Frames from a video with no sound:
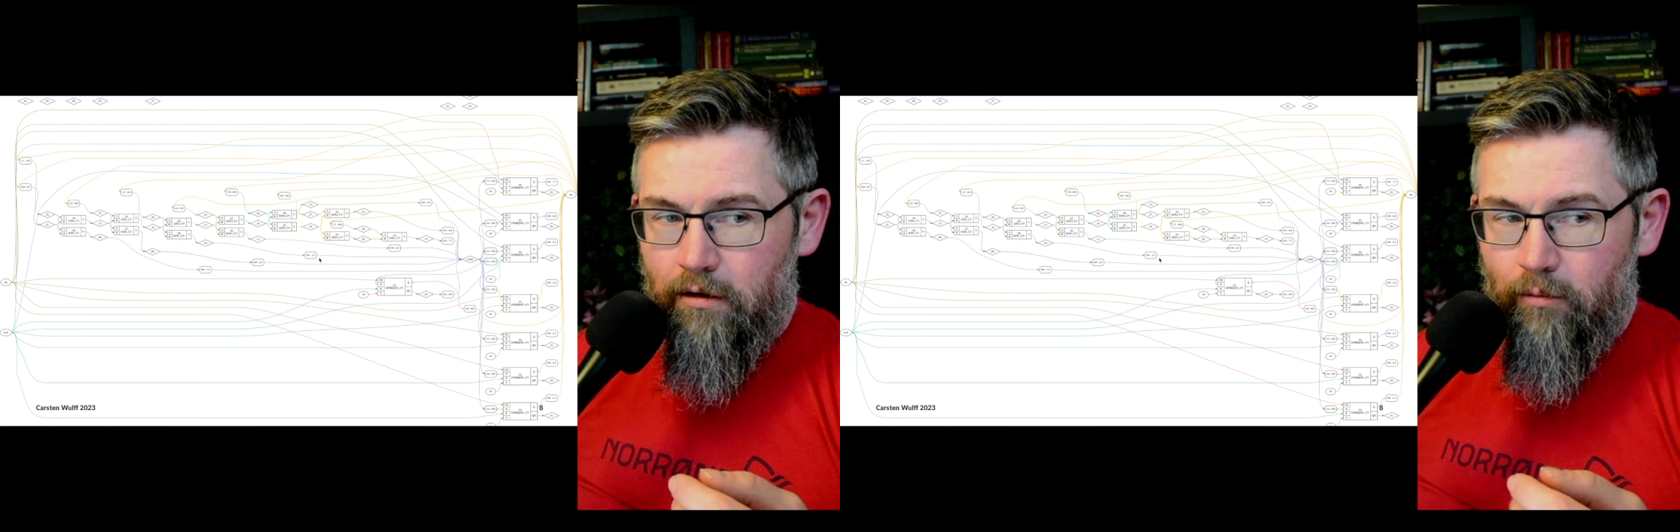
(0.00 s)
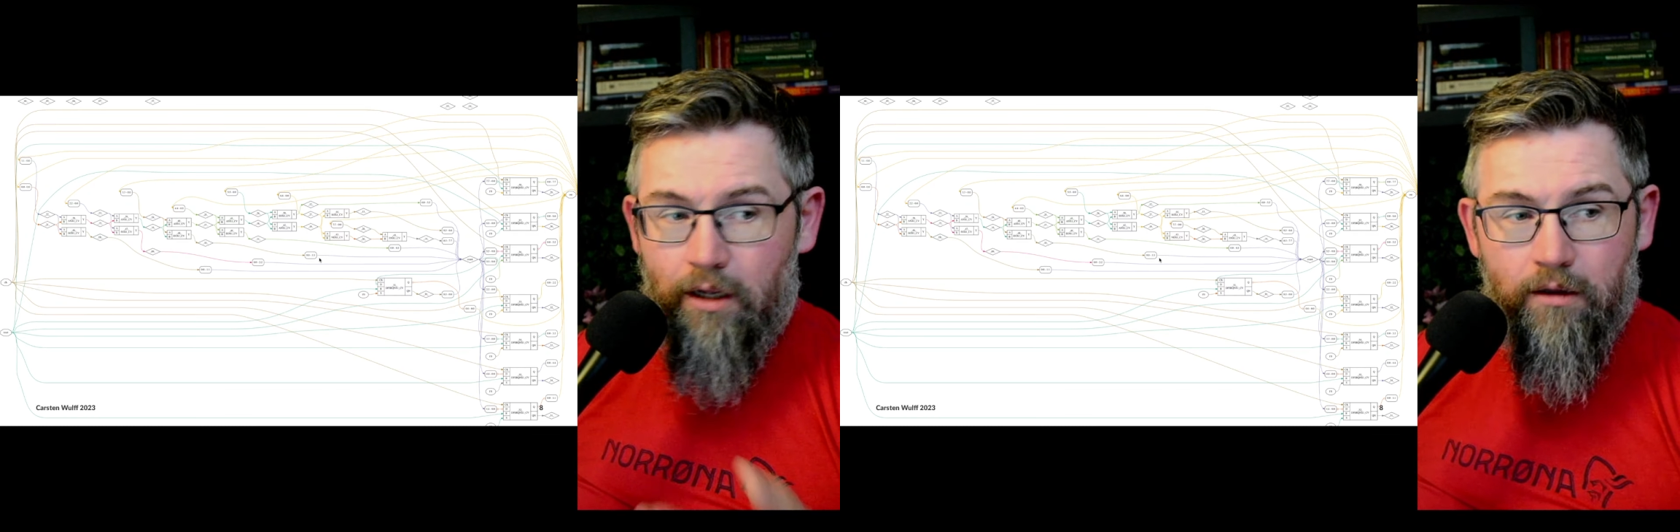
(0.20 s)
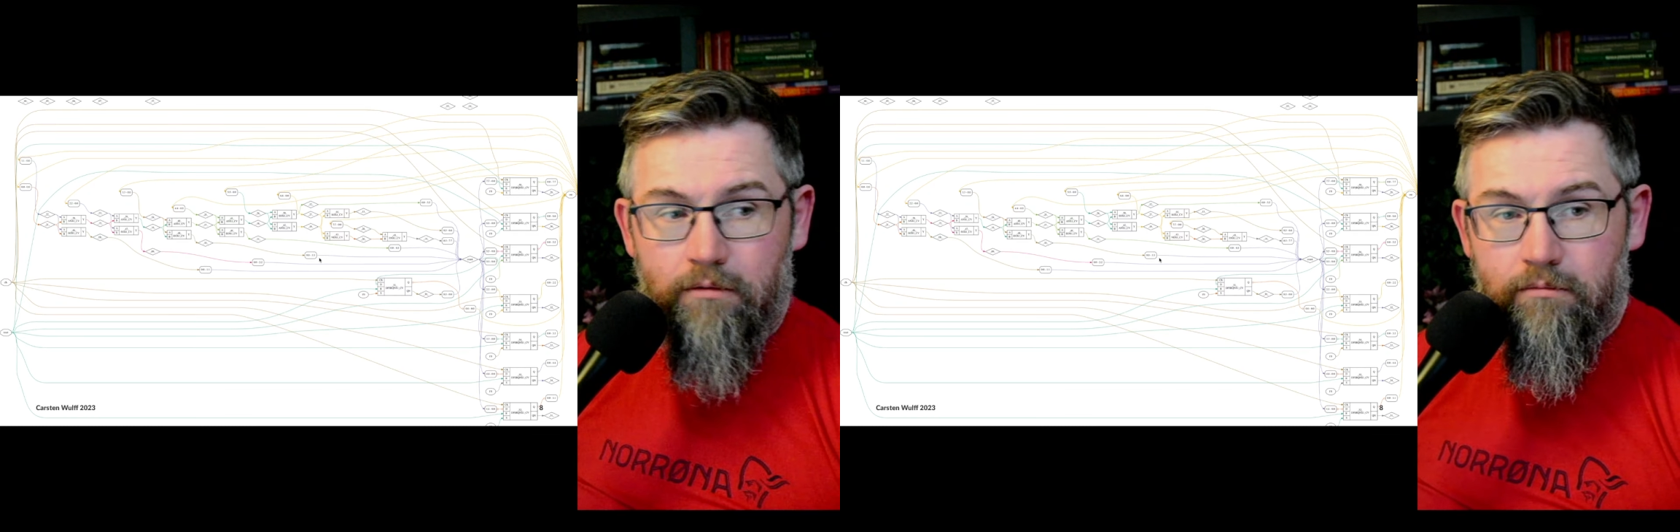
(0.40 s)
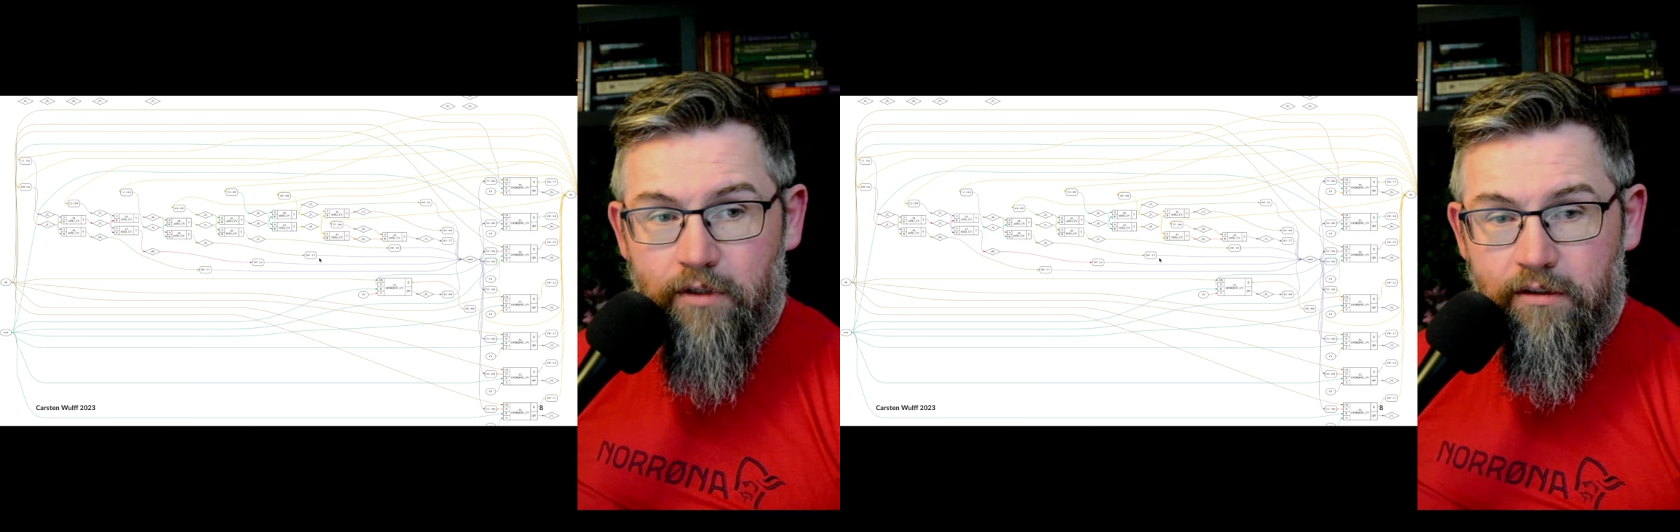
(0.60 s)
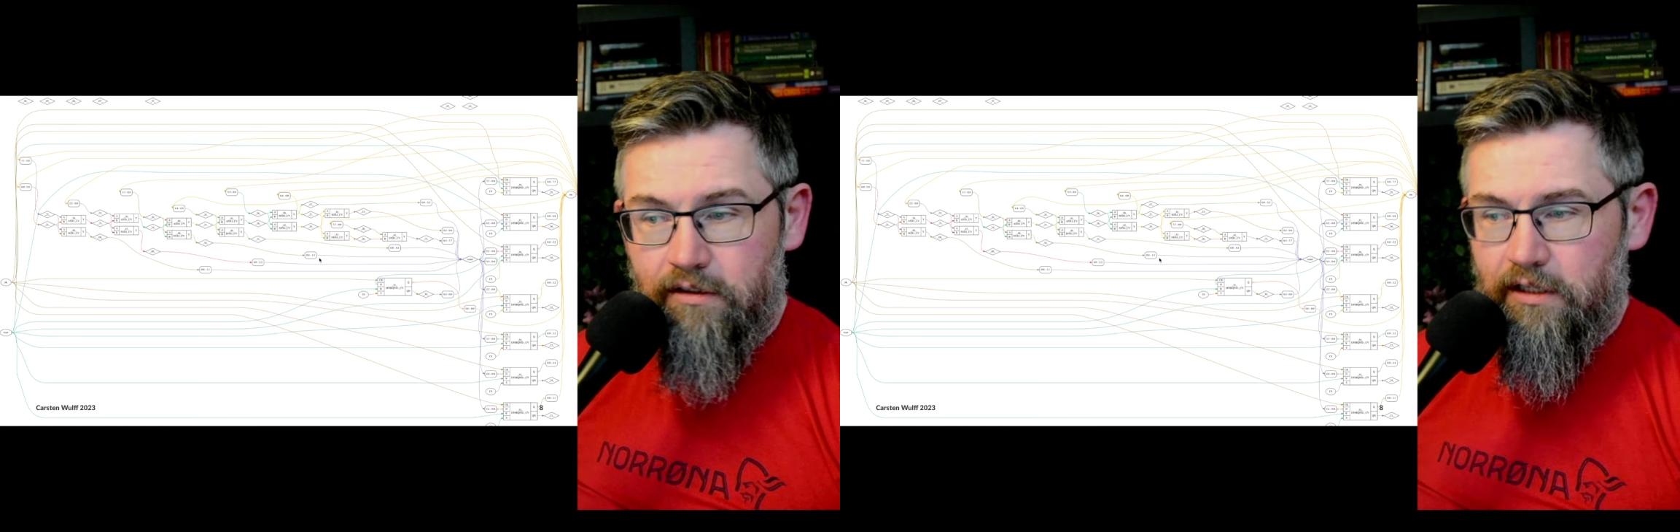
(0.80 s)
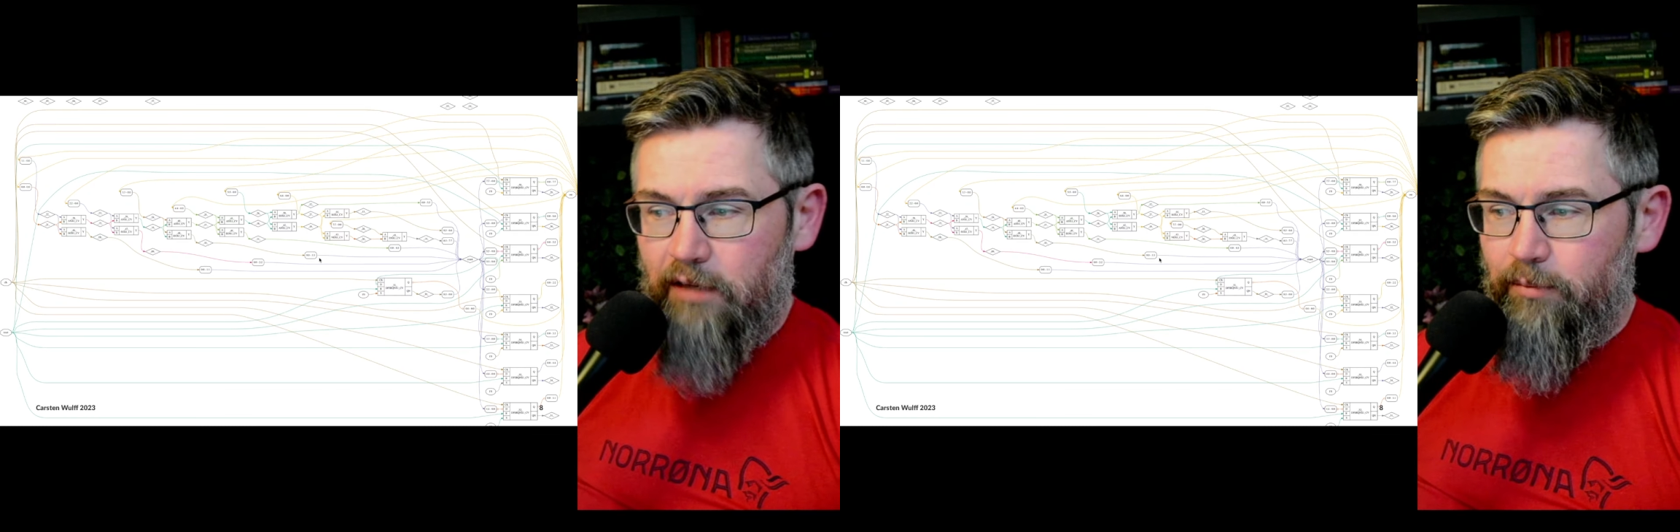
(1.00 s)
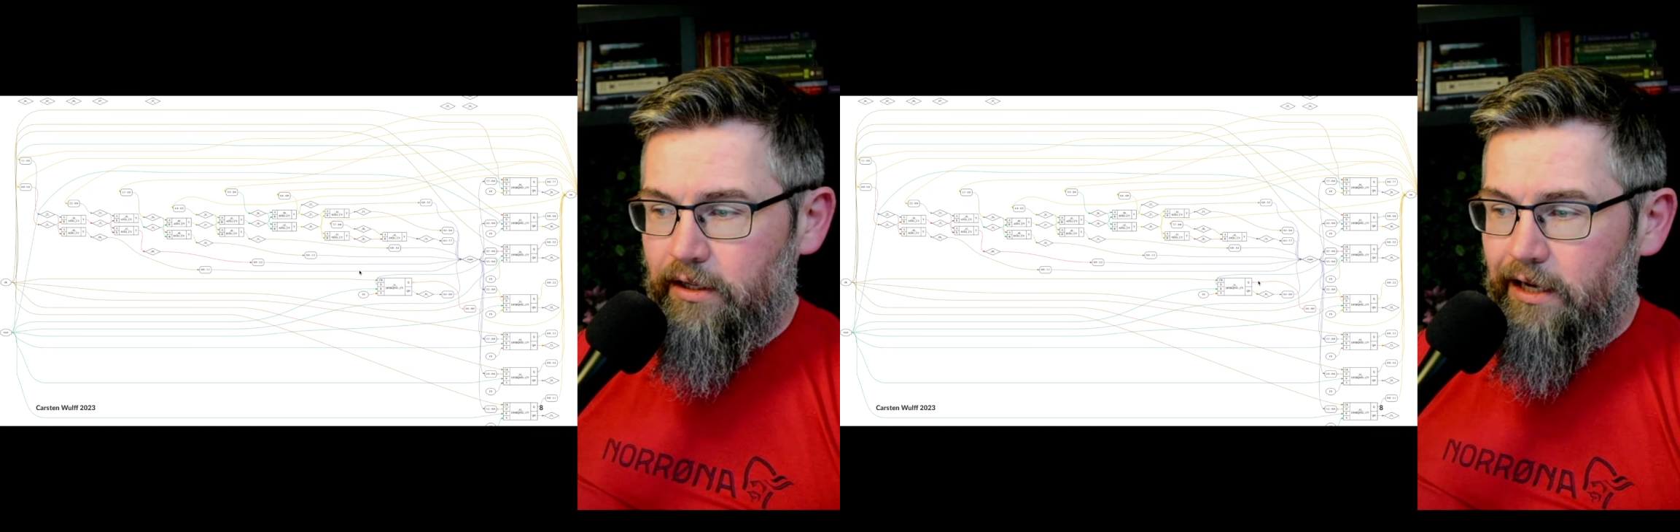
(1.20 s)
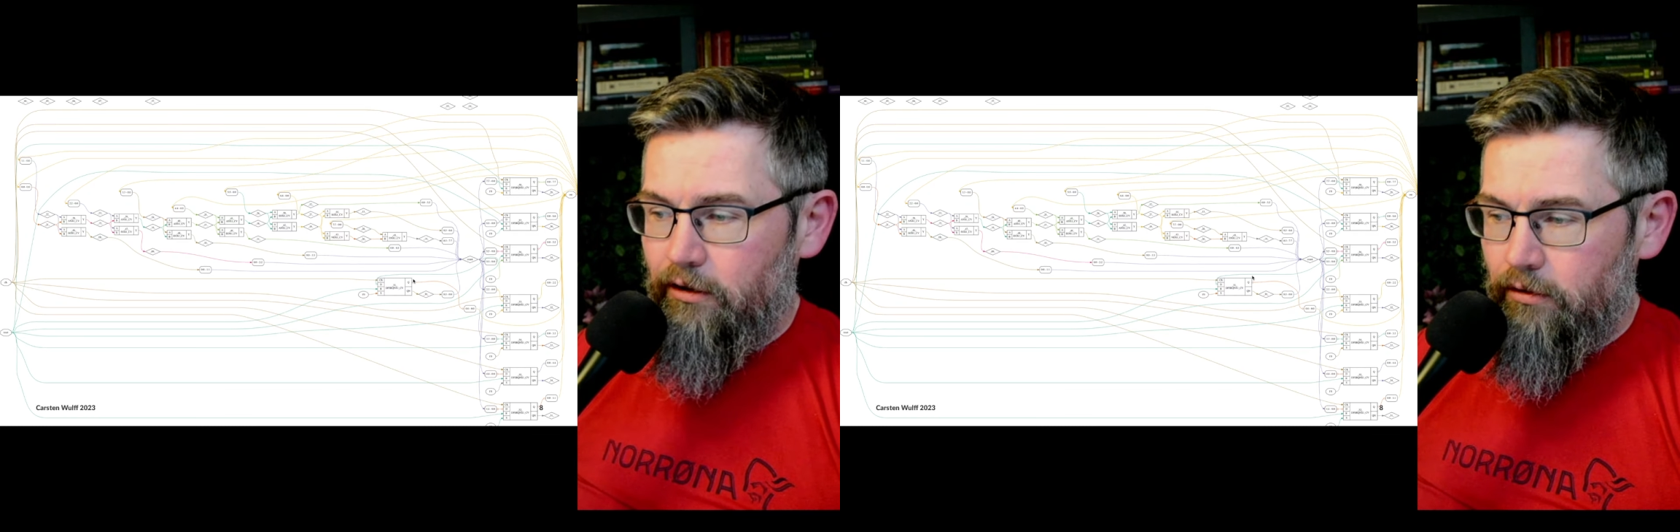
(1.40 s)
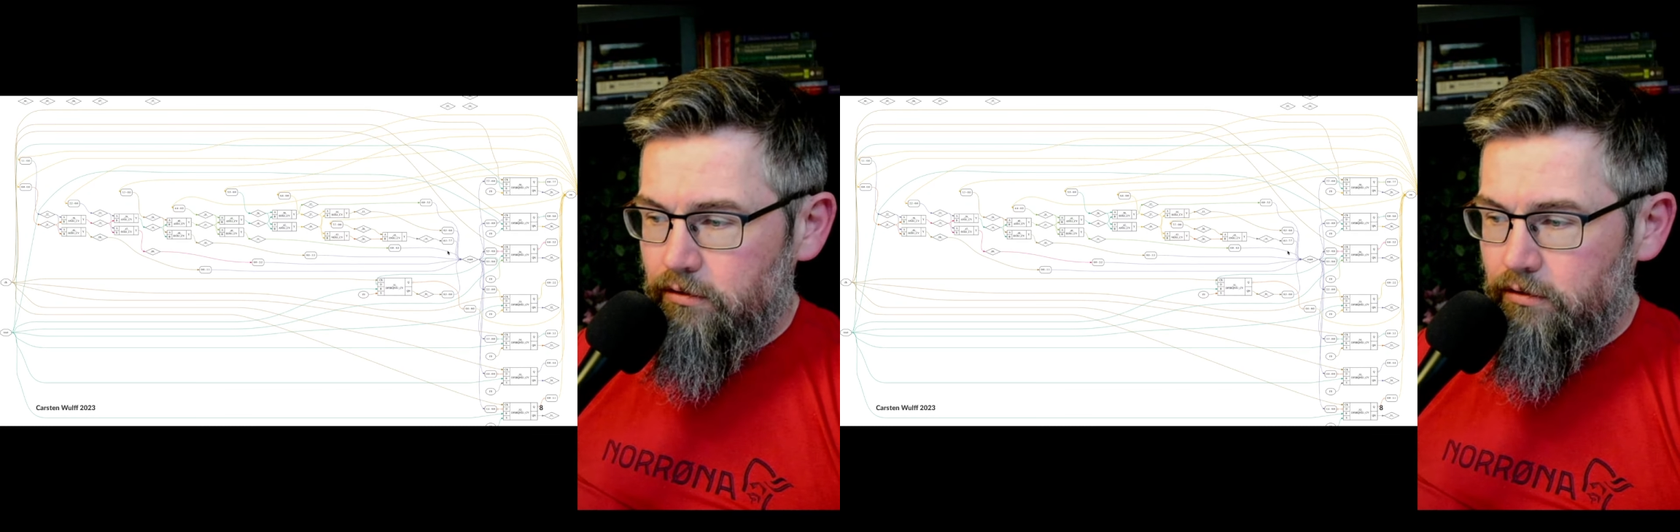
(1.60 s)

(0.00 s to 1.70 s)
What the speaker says: well, this is an 8-bit counter,